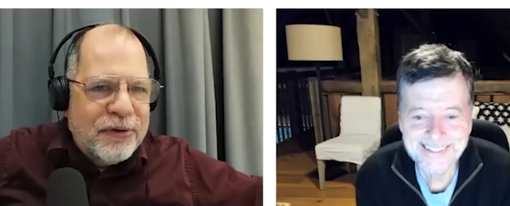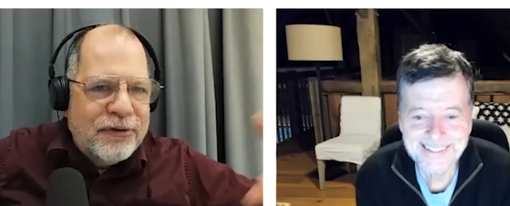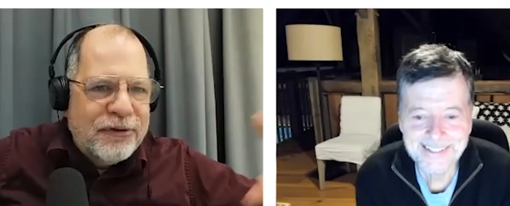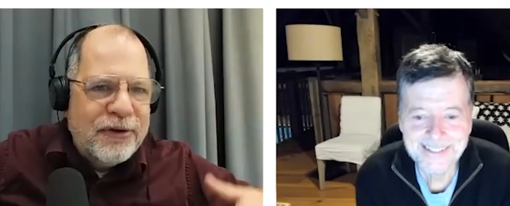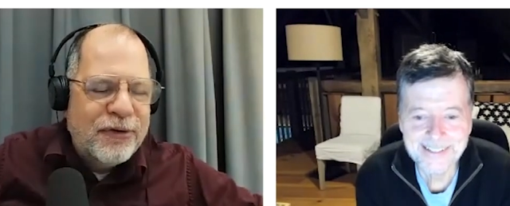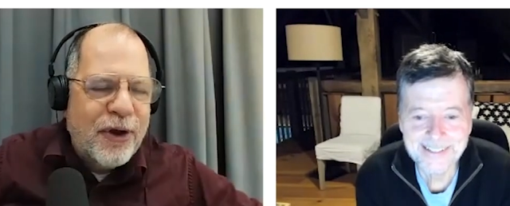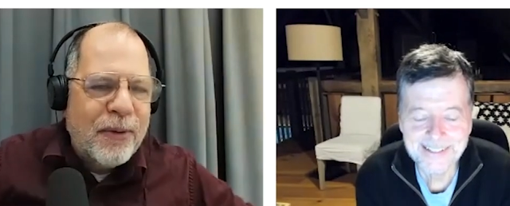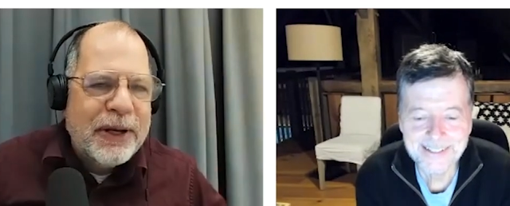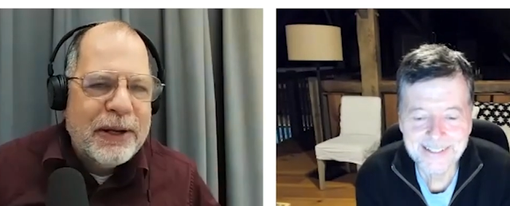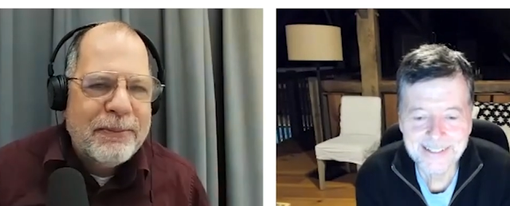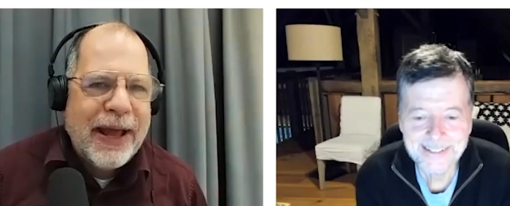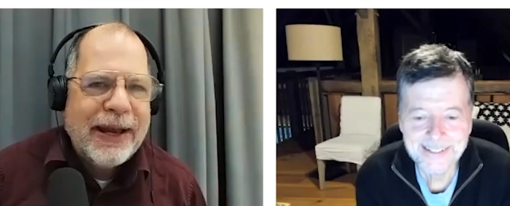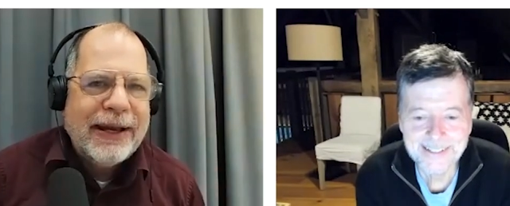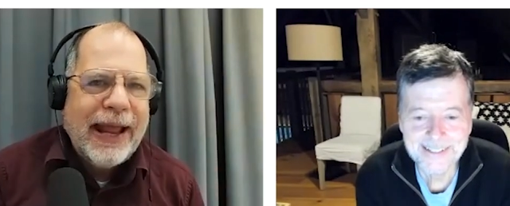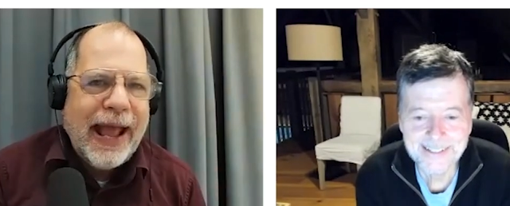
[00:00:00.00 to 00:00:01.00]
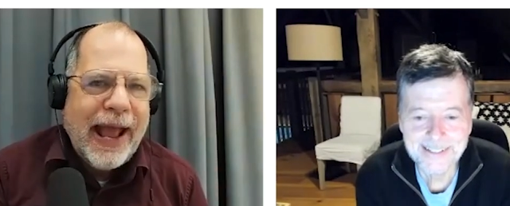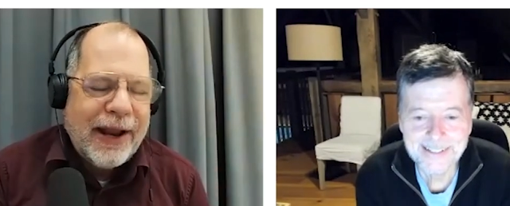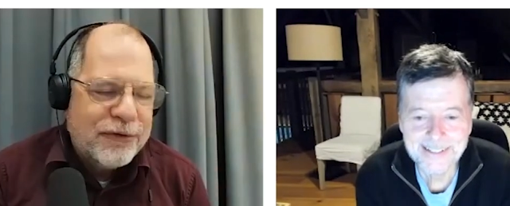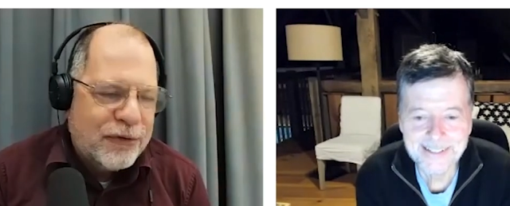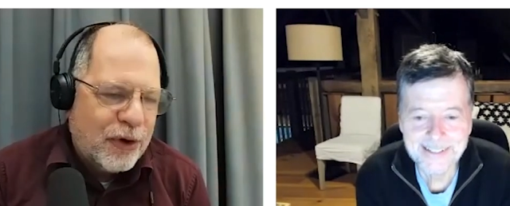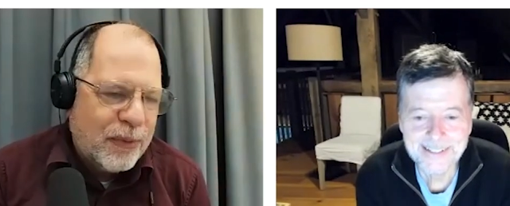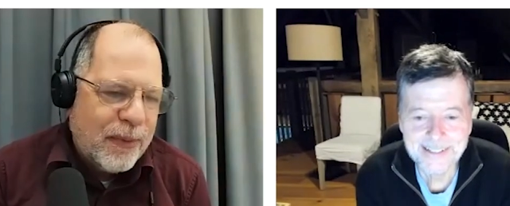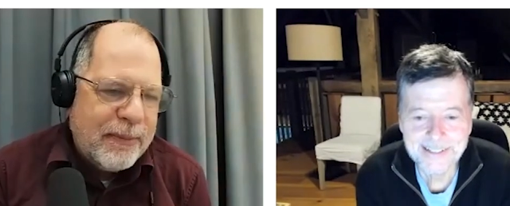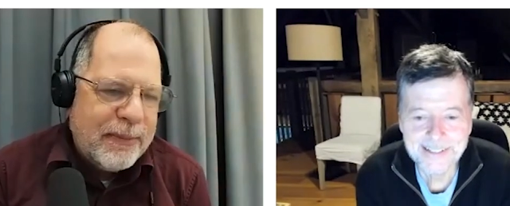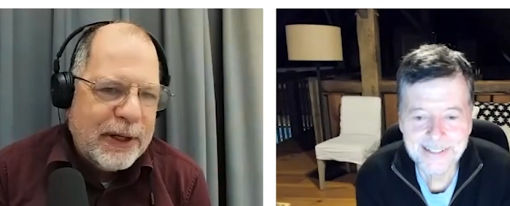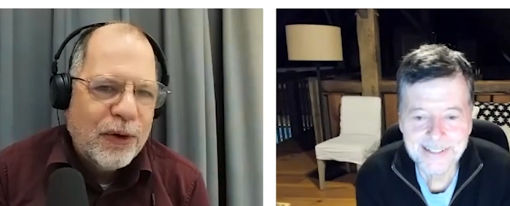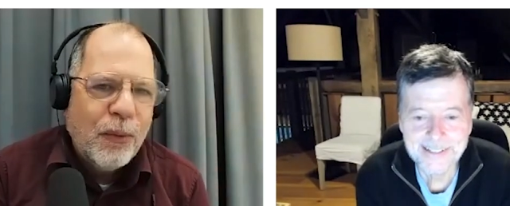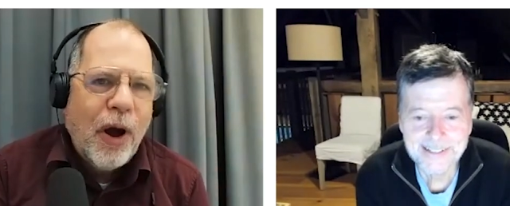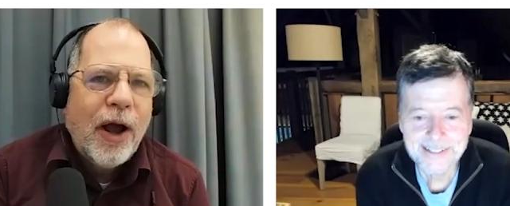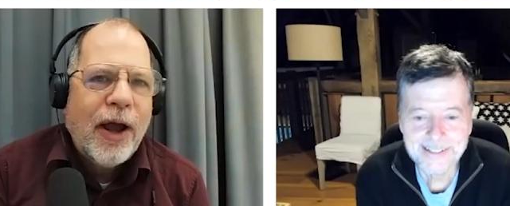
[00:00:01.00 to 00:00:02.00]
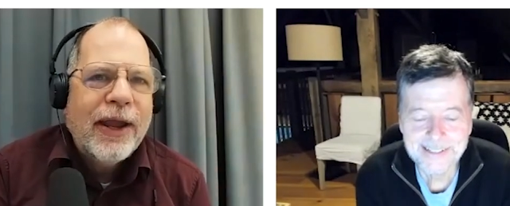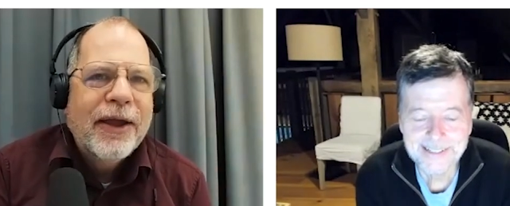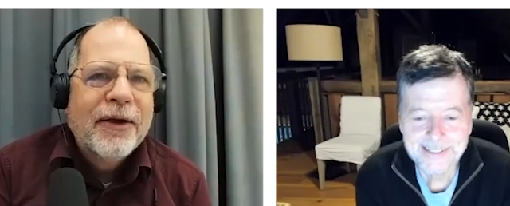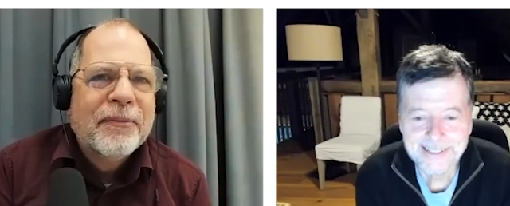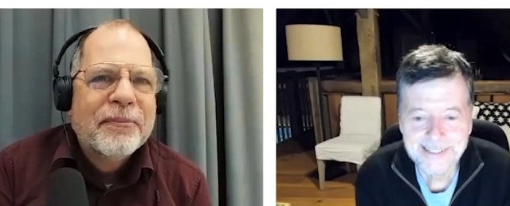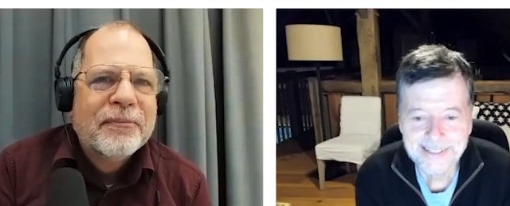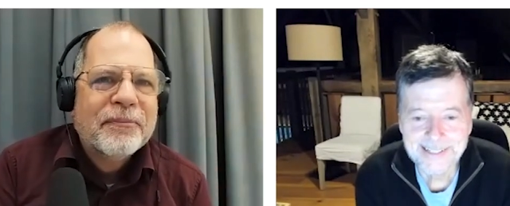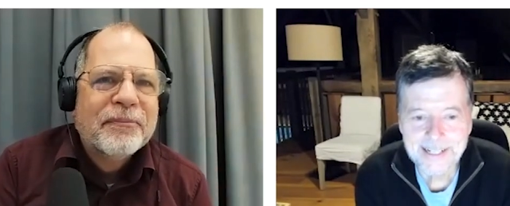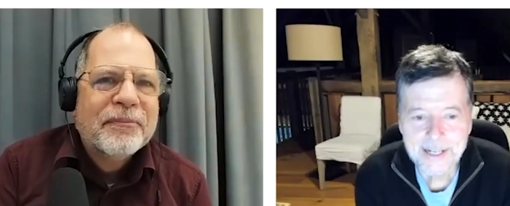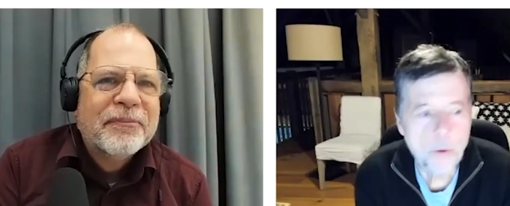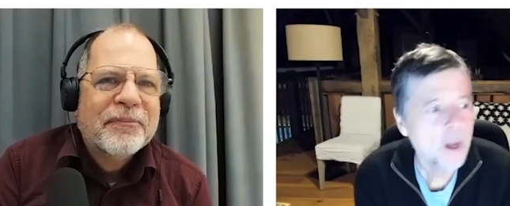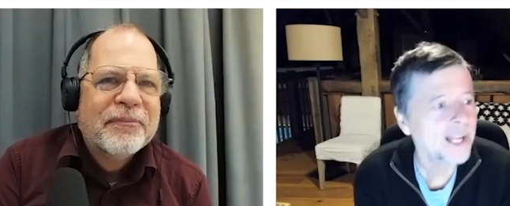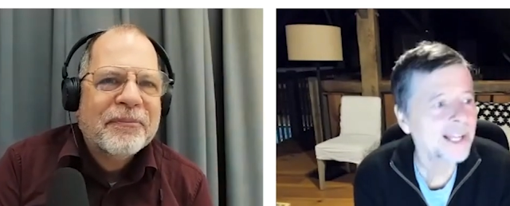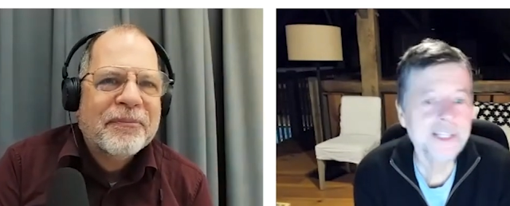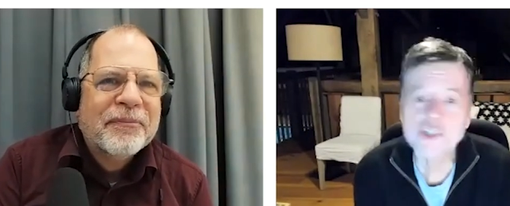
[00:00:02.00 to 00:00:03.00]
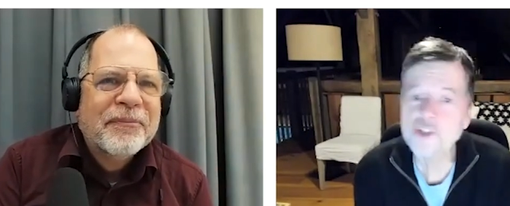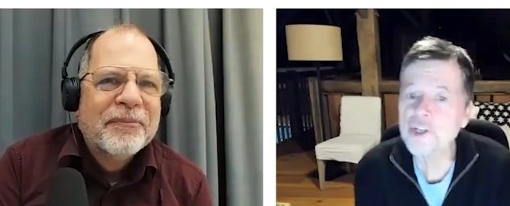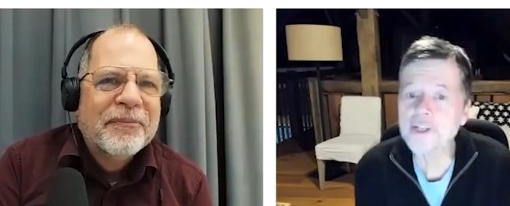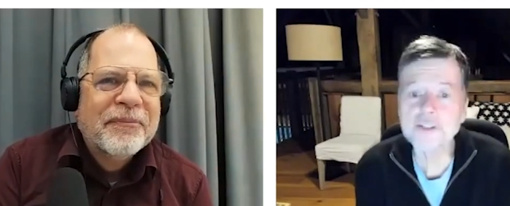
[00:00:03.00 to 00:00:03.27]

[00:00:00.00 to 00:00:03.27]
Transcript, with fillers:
Speaker 1: you see so many men in hats or women. Why? Well, it's